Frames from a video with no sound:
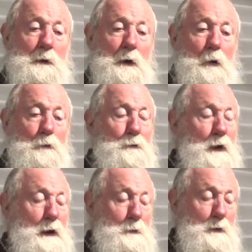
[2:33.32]
au
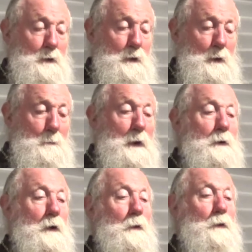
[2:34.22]
fait with
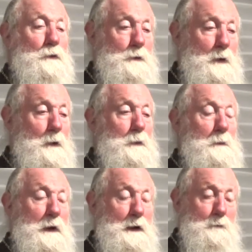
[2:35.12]
miracles. I know we
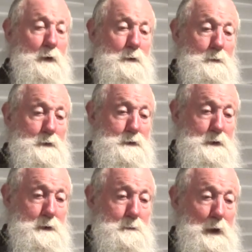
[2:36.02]
believe it,
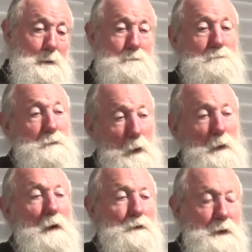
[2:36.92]

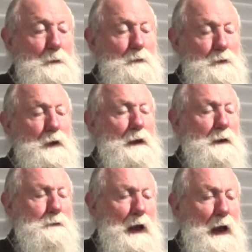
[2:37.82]
but some of us
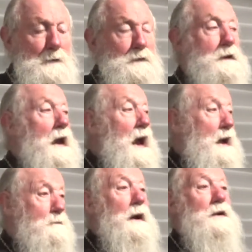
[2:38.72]

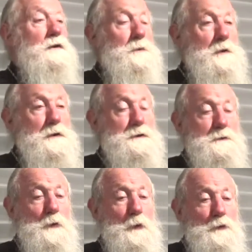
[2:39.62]
have had experience,
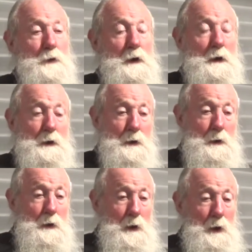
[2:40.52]
of course.
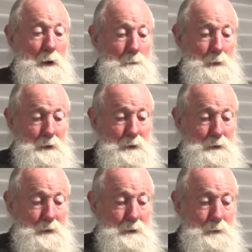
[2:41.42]
But
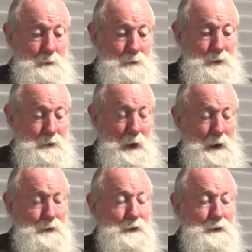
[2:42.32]
St.
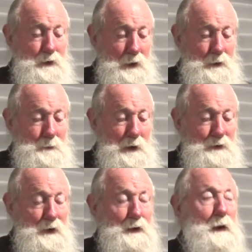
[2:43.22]
Isaac starts by
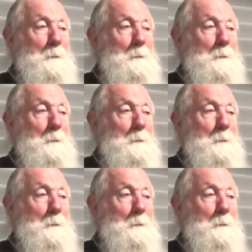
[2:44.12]
saying a